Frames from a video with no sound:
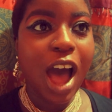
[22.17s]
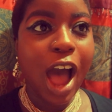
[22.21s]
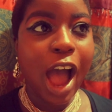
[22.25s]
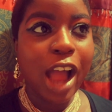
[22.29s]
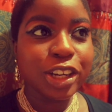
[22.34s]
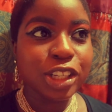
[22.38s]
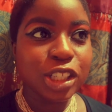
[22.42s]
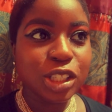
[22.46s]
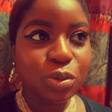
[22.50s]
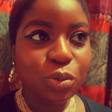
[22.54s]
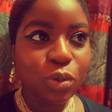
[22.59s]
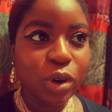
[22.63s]

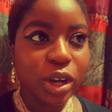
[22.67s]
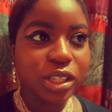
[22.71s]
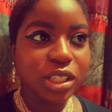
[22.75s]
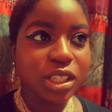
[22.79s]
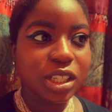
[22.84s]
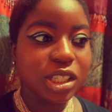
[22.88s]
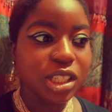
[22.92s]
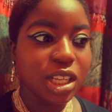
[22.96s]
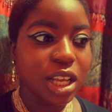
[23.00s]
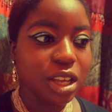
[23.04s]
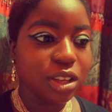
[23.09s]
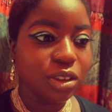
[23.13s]
I just want
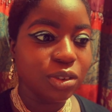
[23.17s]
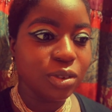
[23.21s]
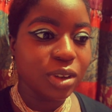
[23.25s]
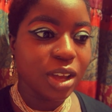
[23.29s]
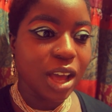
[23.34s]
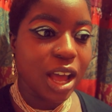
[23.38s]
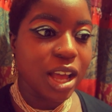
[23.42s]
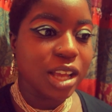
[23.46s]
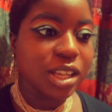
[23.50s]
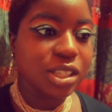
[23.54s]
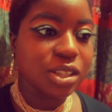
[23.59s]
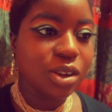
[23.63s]
to take you
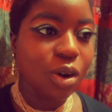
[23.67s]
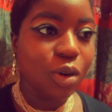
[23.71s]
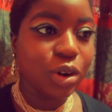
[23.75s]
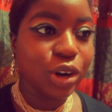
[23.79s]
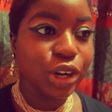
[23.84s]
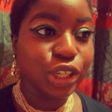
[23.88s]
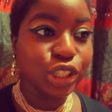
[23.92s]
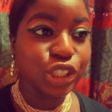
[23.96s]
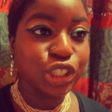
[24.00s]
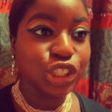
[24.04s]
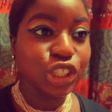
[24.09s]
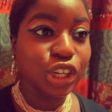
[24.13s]
guys
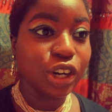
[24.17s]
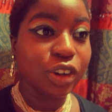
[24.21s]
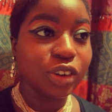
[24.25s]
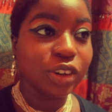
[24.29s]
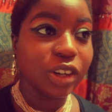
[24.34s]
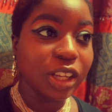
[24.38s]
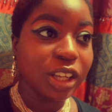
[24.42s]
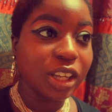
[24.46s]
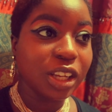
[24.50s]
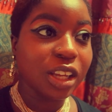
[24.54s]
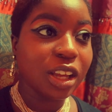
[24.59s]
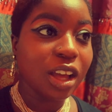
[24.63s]
on a
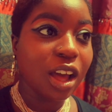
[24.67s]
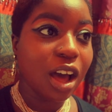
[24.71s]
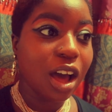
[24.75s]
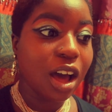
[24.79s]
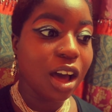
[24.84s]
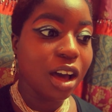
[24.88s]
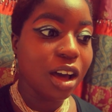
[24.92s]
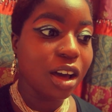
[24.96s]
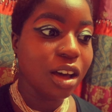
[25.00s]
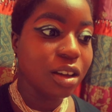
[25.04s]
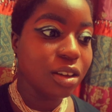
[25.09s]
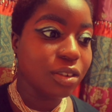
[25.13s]
journey
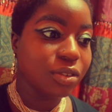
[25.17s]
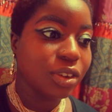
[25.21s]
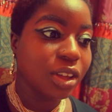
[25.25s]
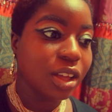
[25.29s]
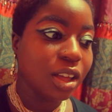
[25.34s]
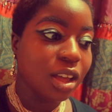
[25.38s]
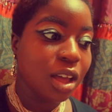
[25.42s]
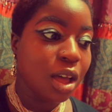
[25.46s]
of